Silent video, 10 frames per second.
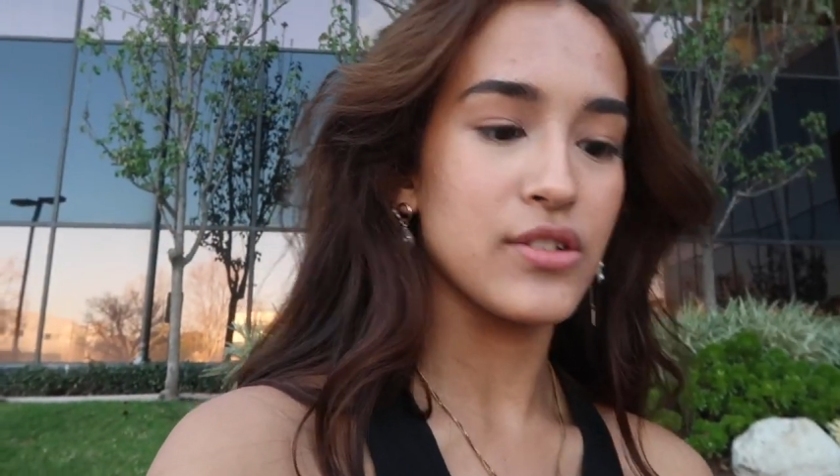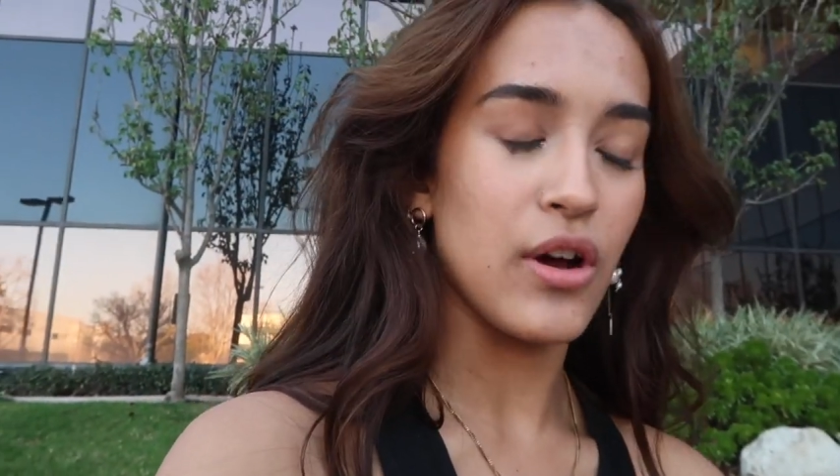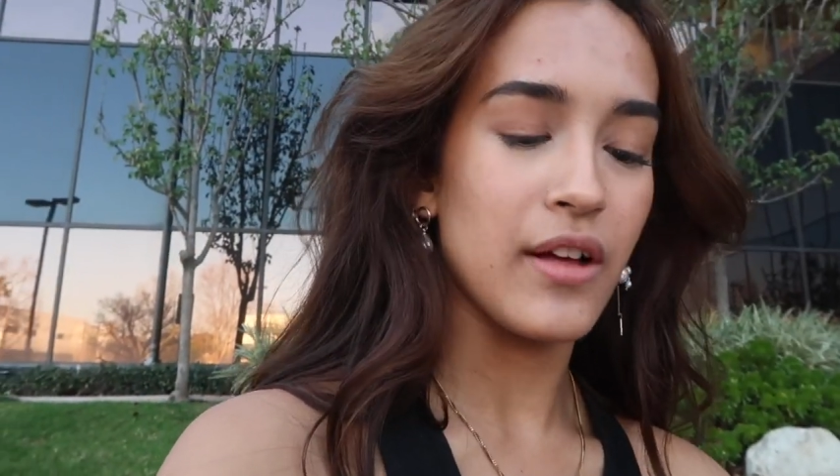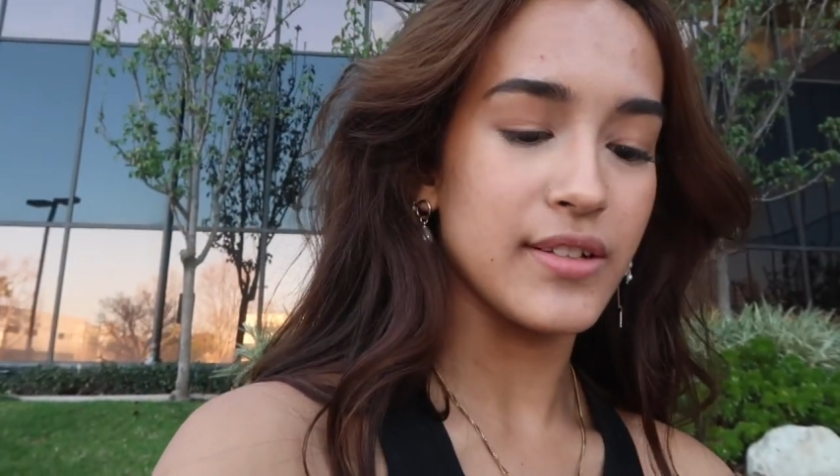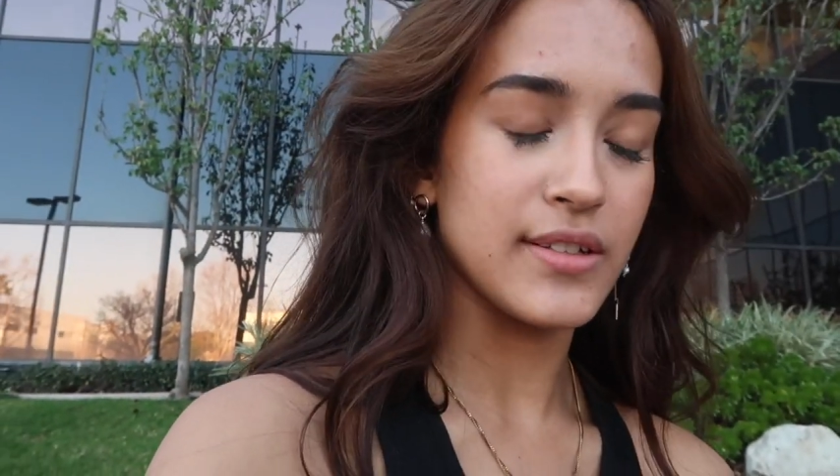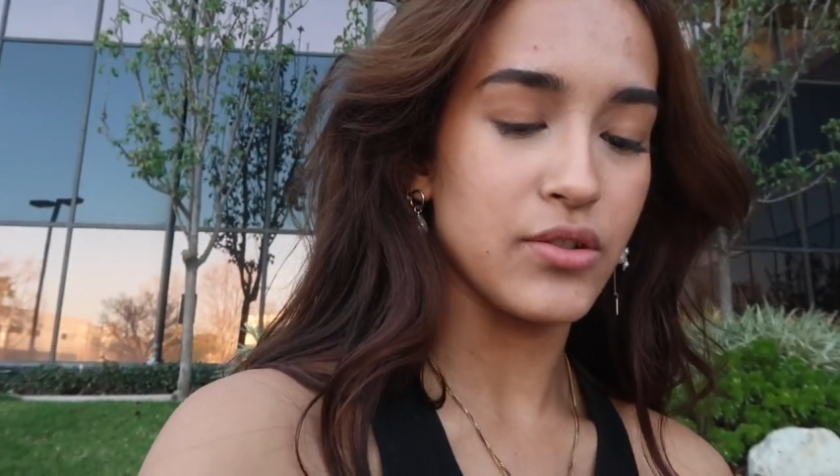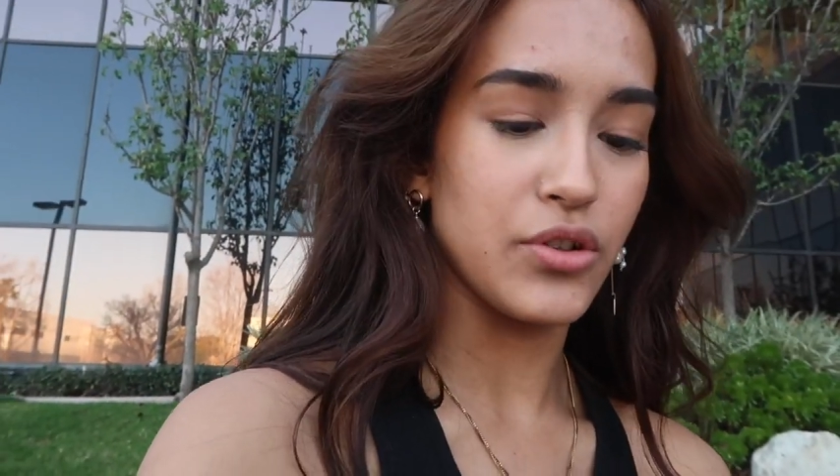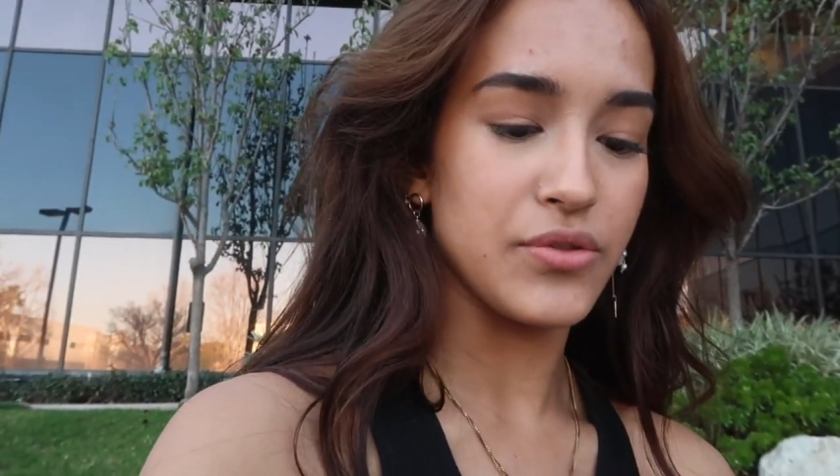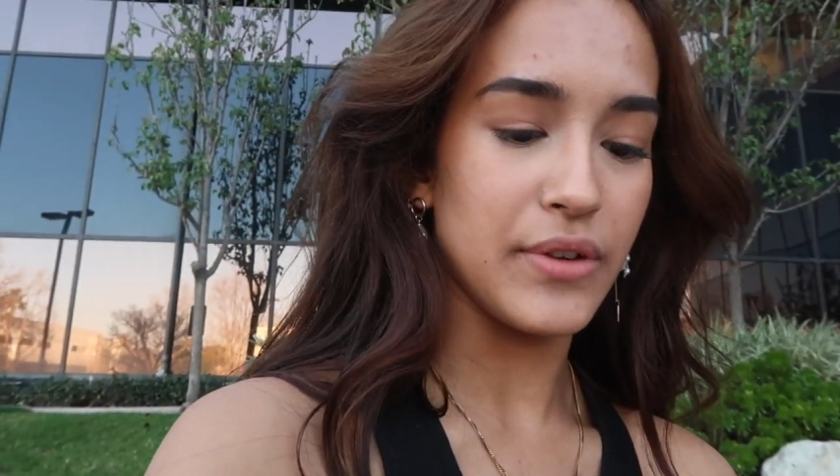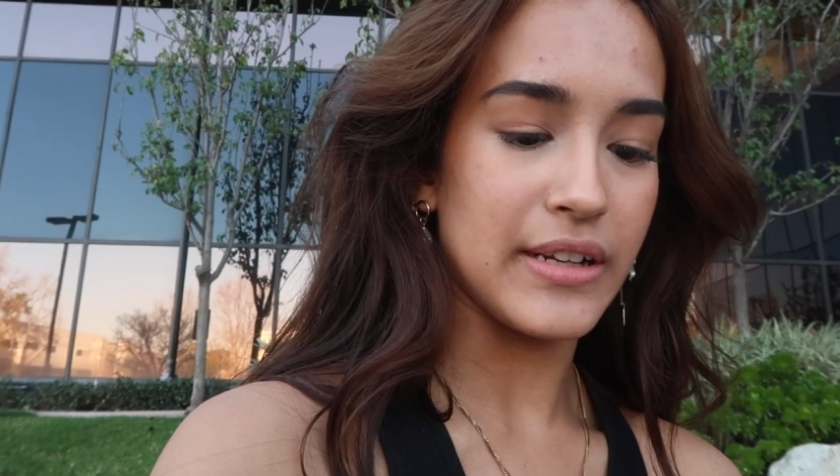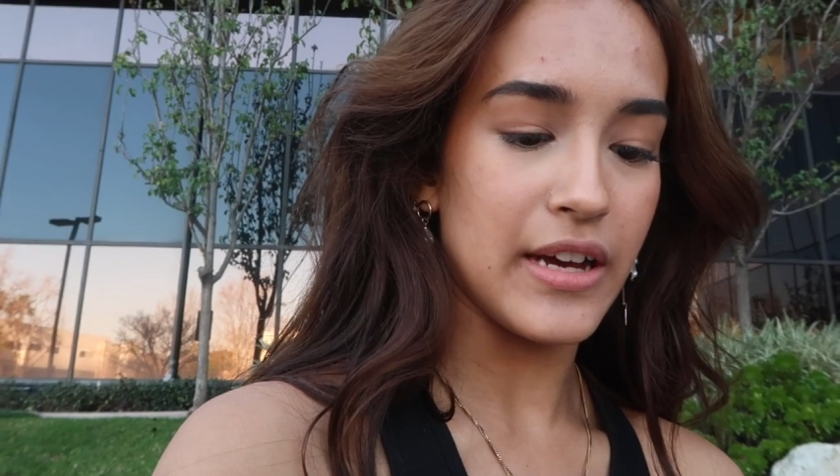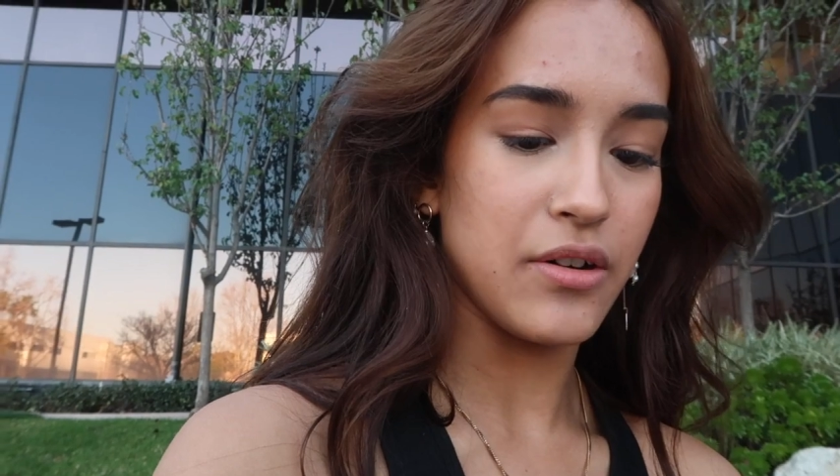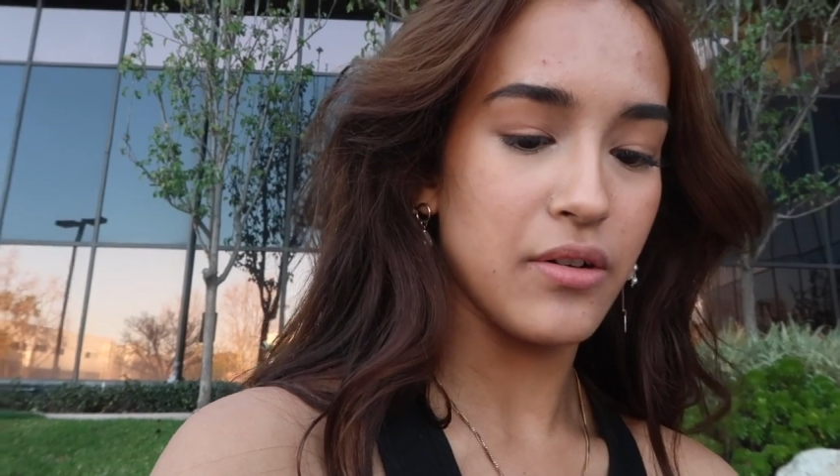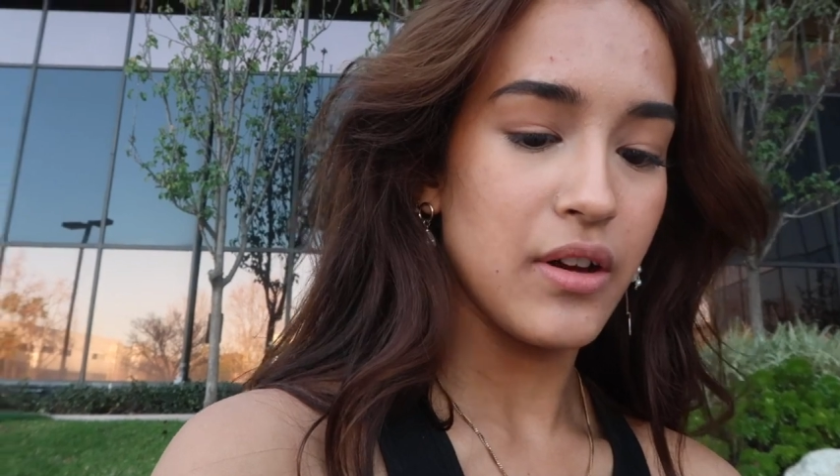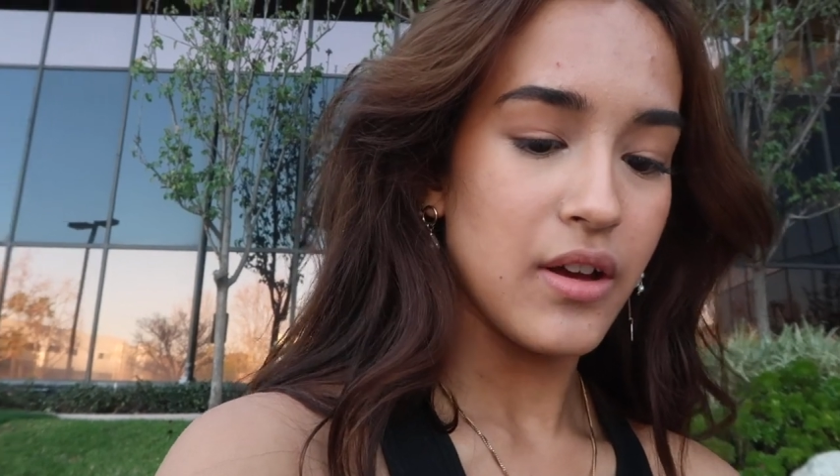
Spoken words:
So I'll text the girls right now